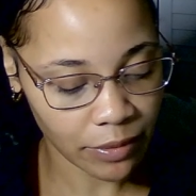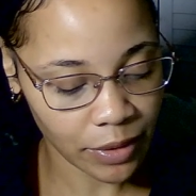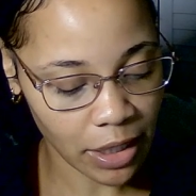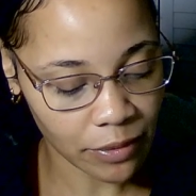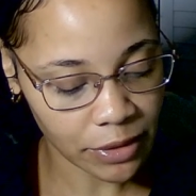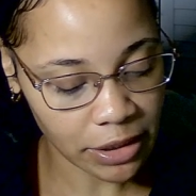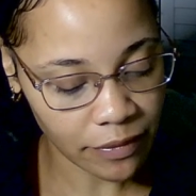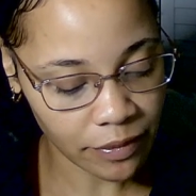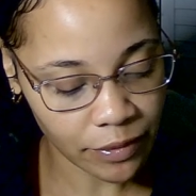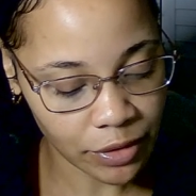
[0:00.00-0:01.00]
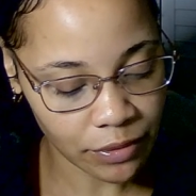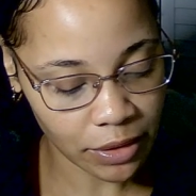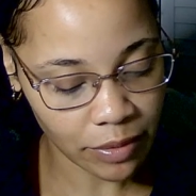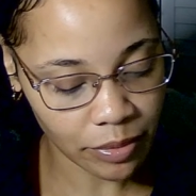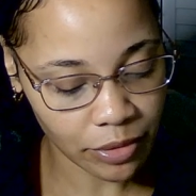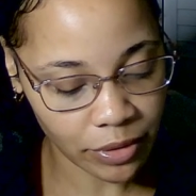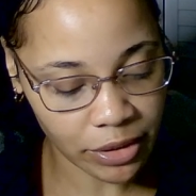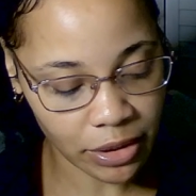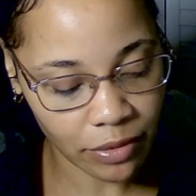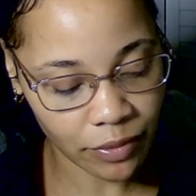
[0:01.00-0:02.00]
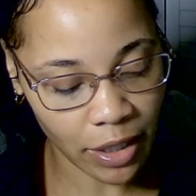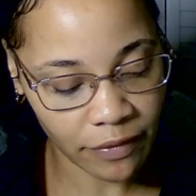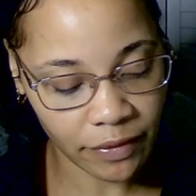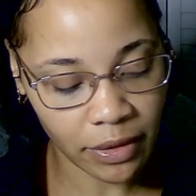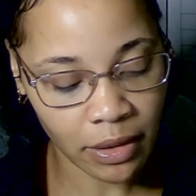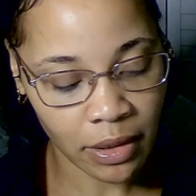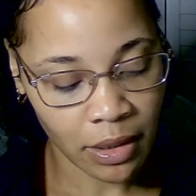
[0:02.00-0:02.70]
We got receiving what you need, progression, arriving,